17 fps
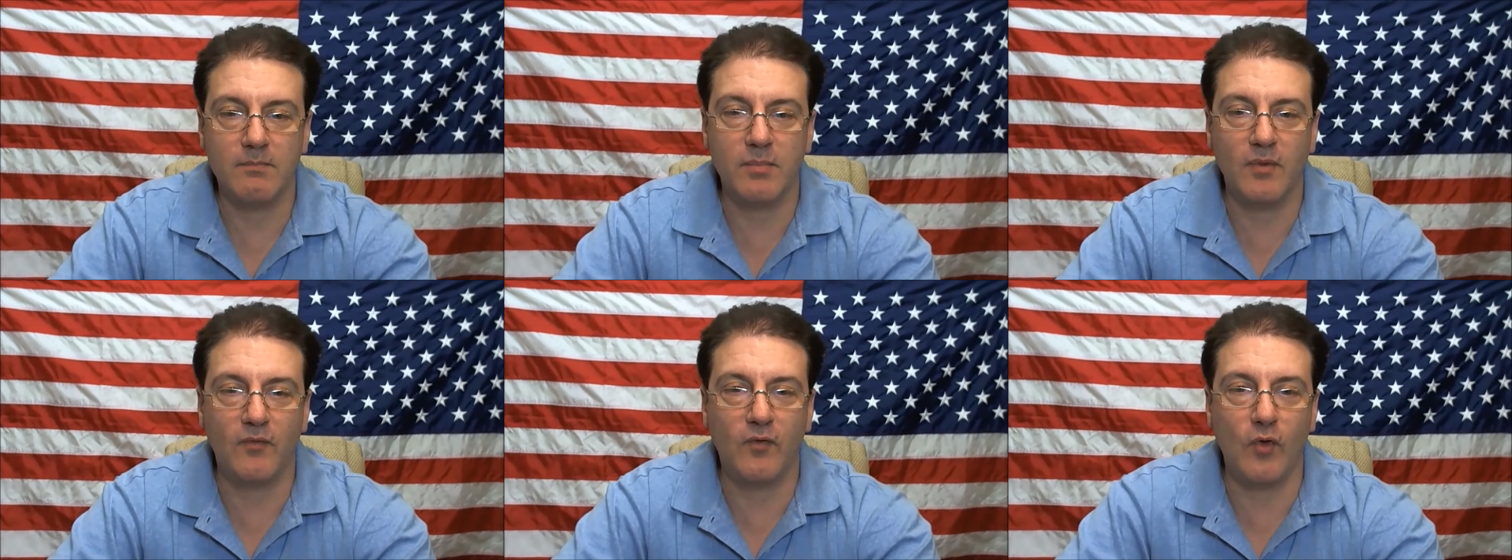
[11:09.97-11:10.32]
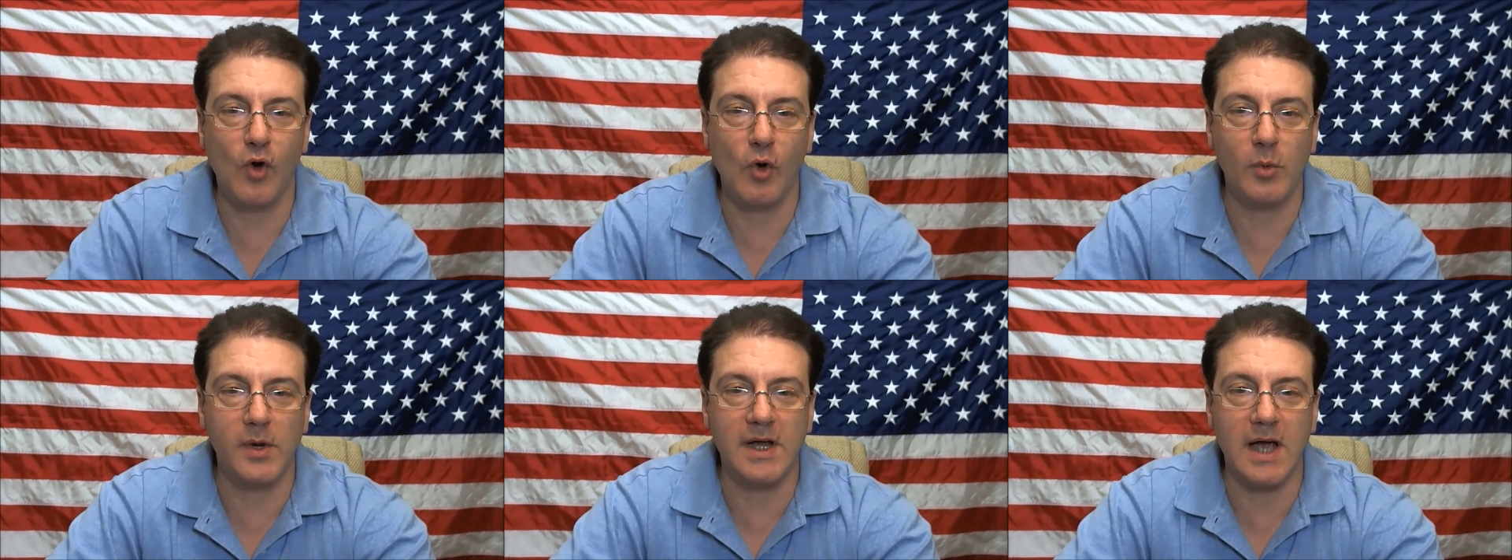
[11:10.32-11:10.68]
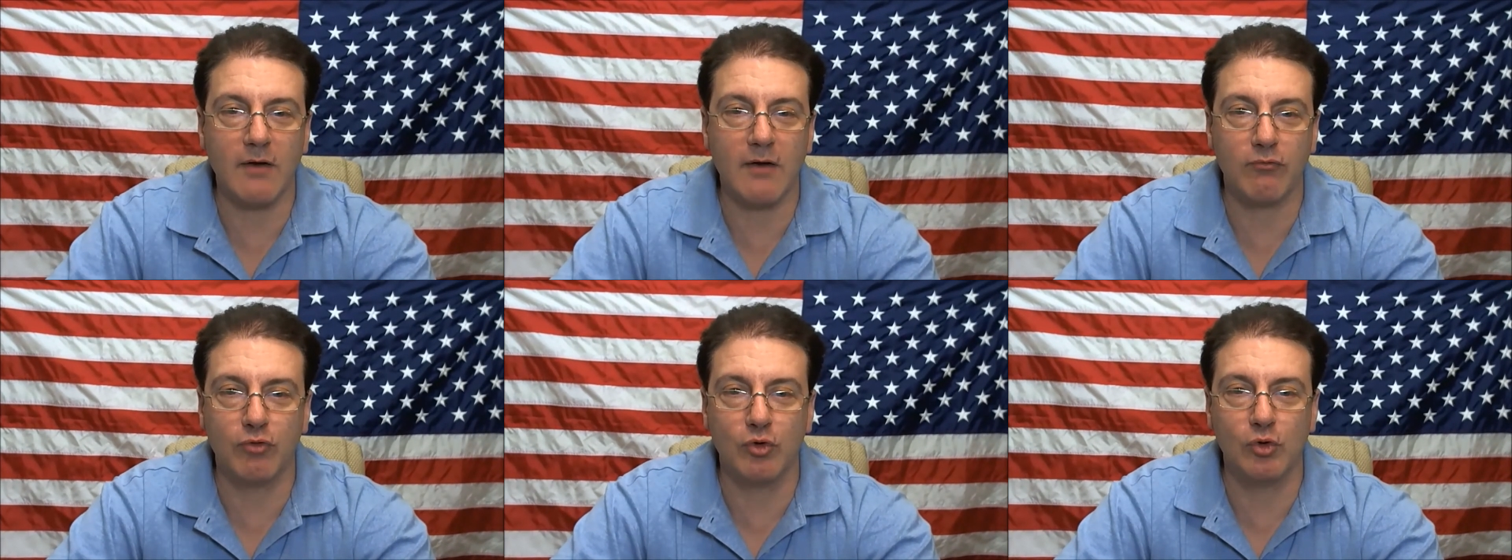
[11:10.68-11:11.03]
Before we
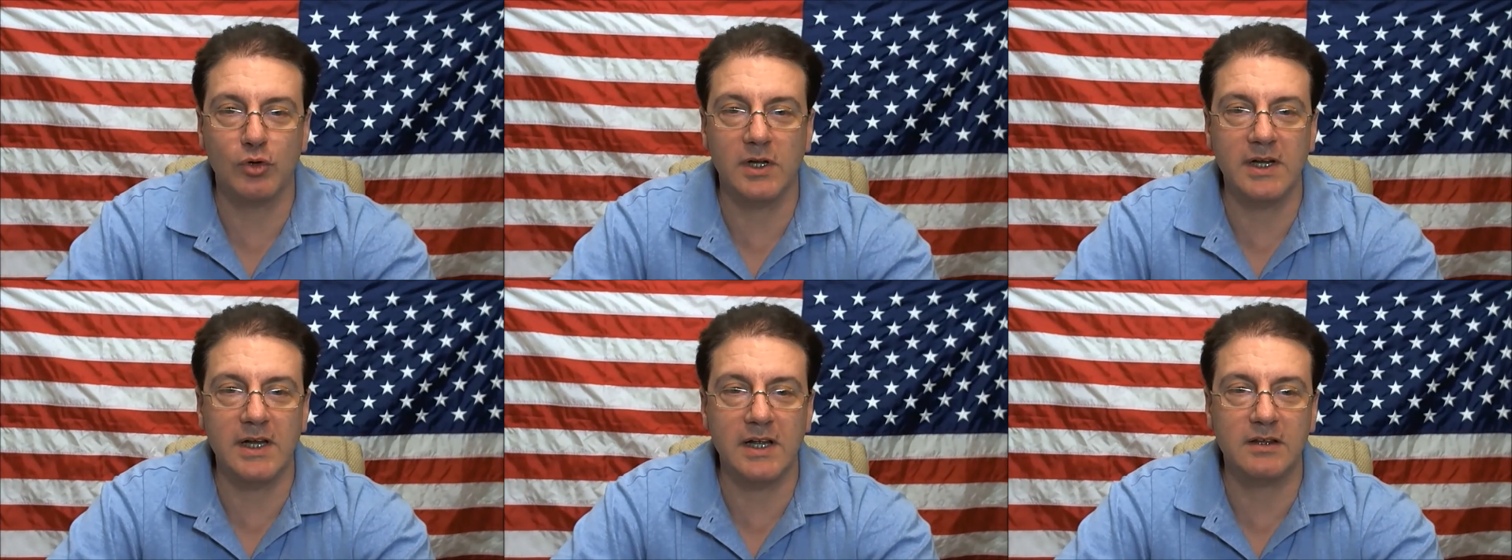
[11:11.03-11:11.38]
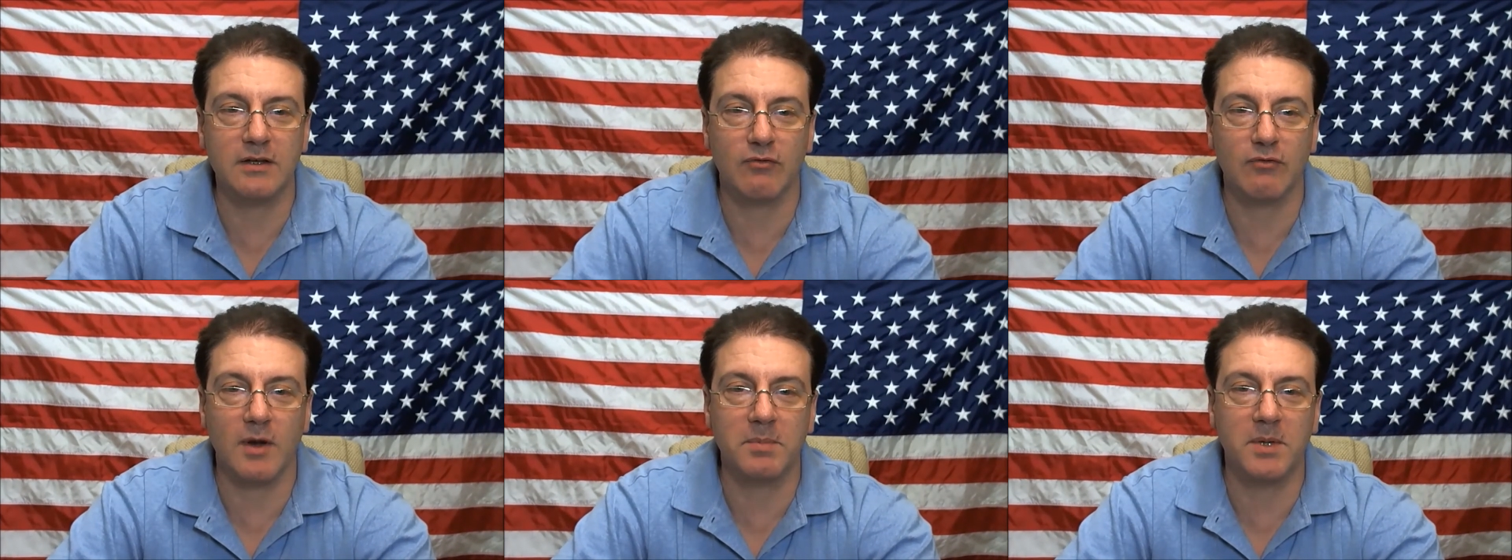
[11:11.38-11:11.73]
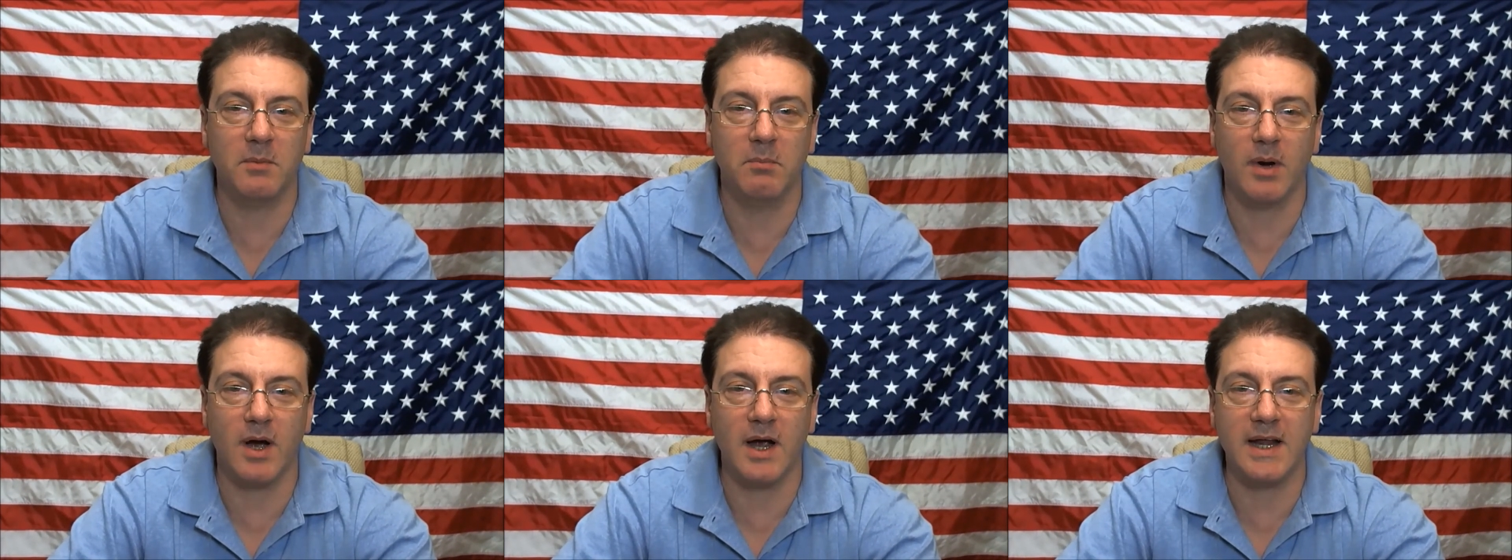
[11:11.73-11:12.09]
got rudely
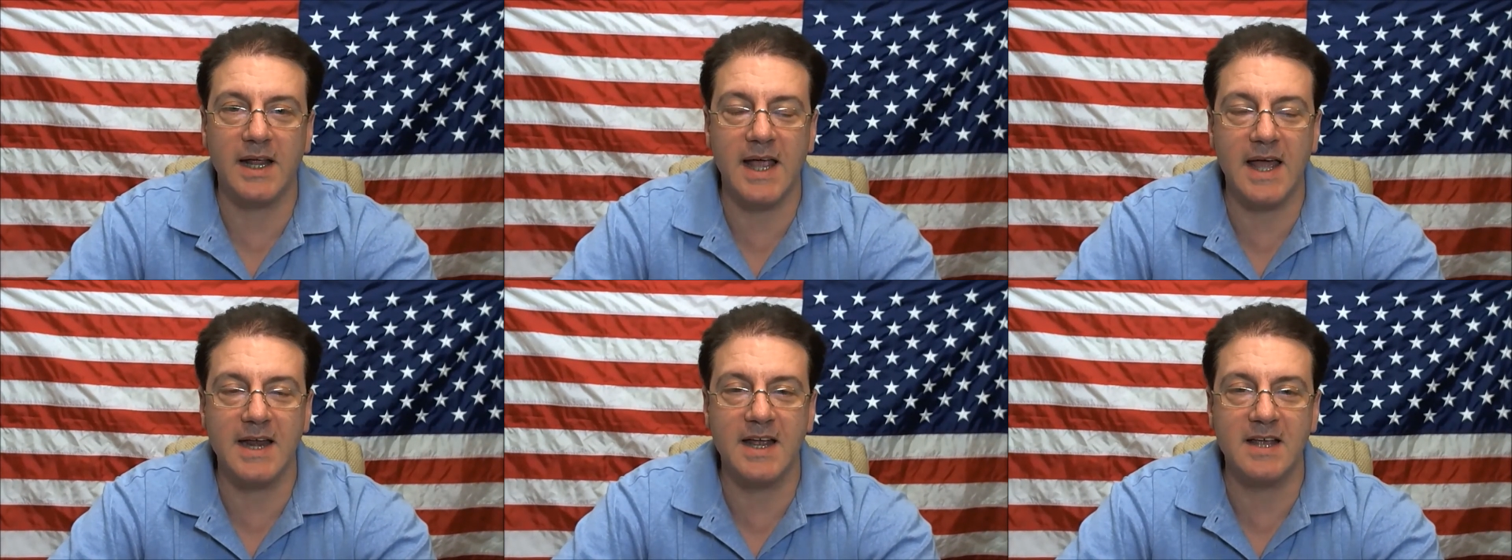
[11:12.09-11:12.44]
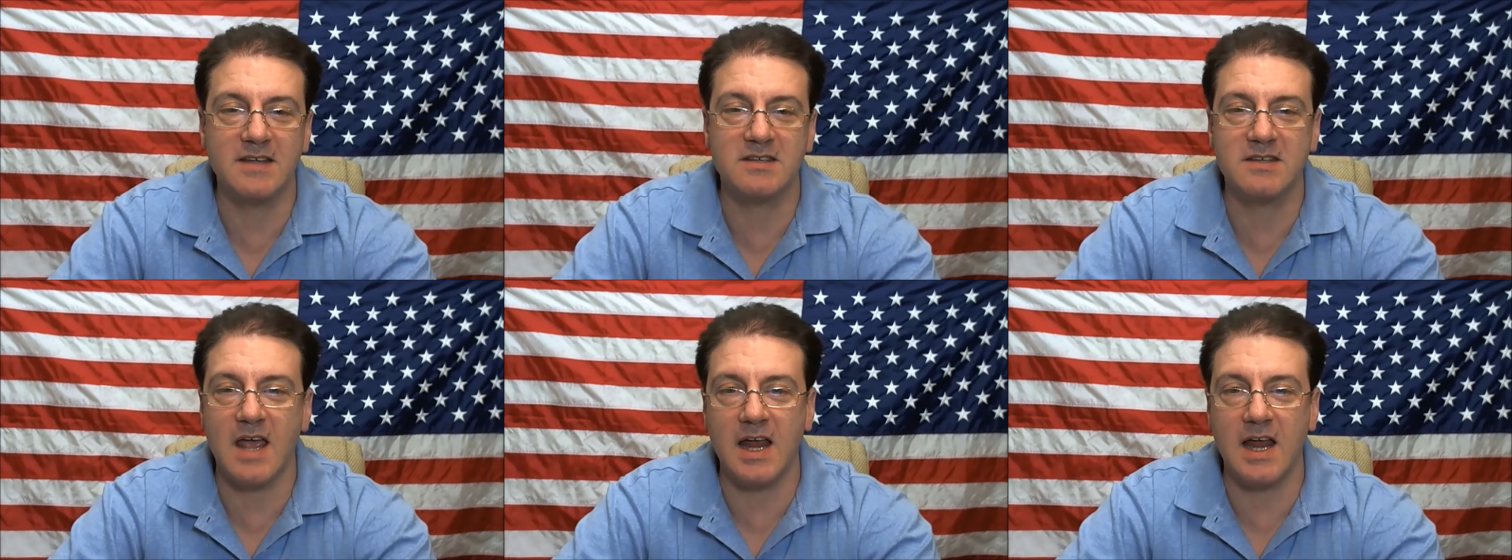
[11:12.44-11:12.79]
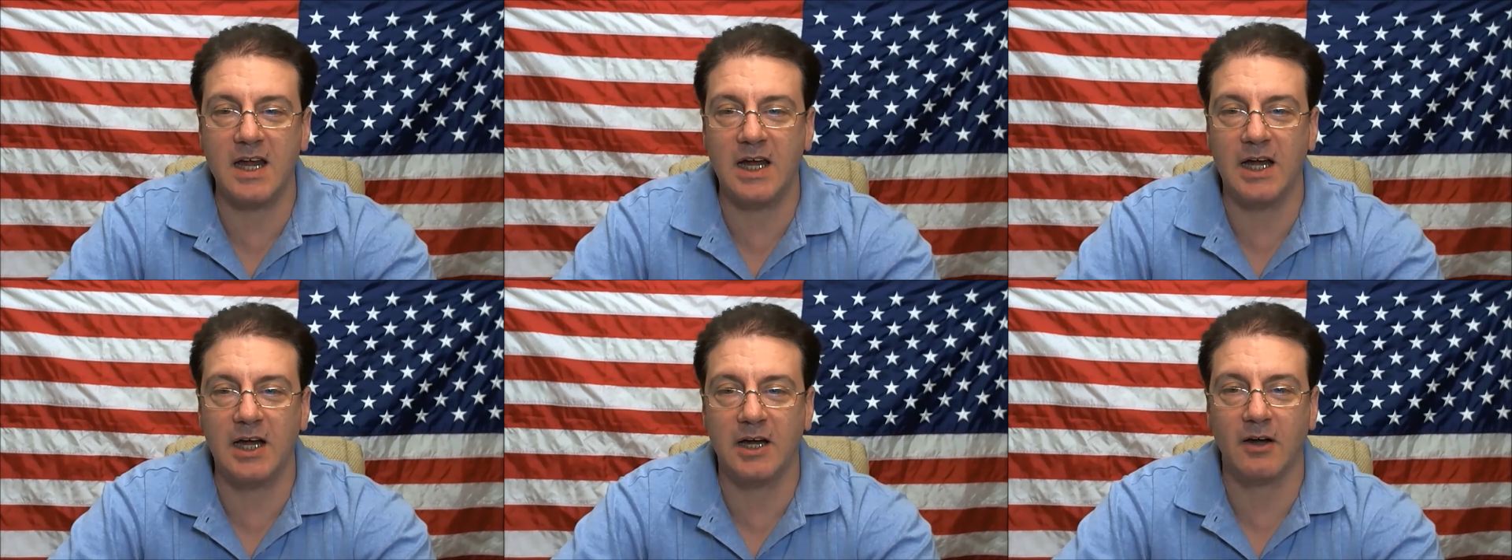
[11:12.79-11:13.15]
interrupted by the
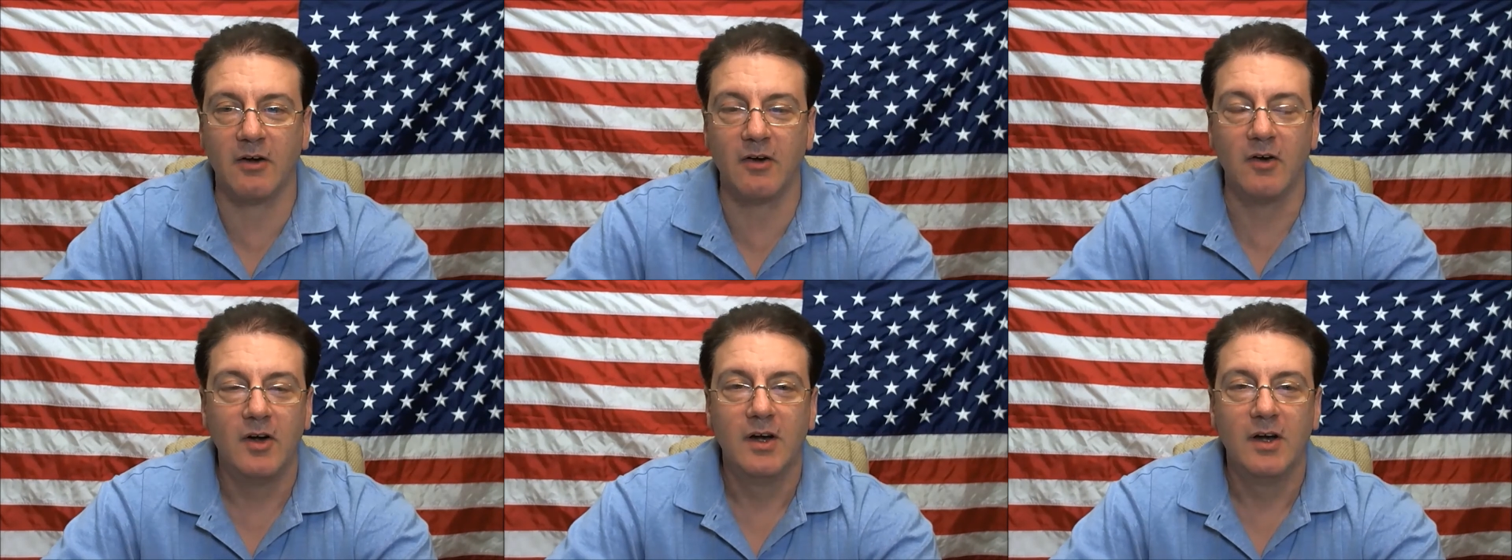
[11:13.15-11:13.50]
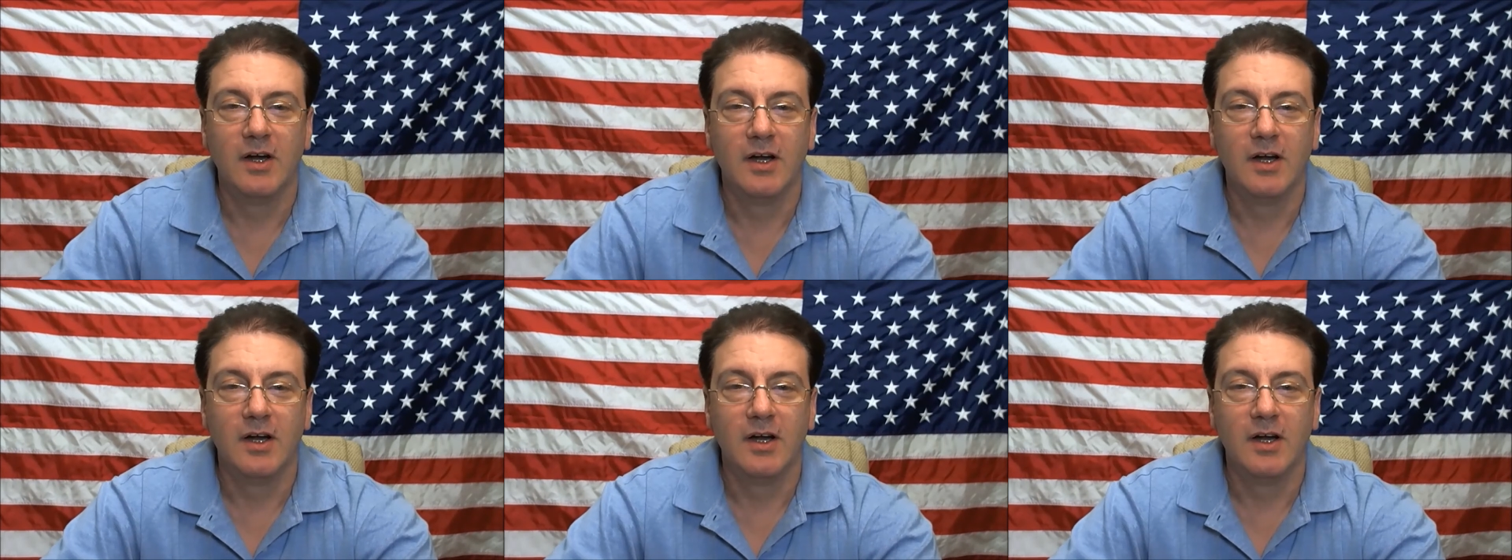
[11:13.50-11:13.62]
NSA here,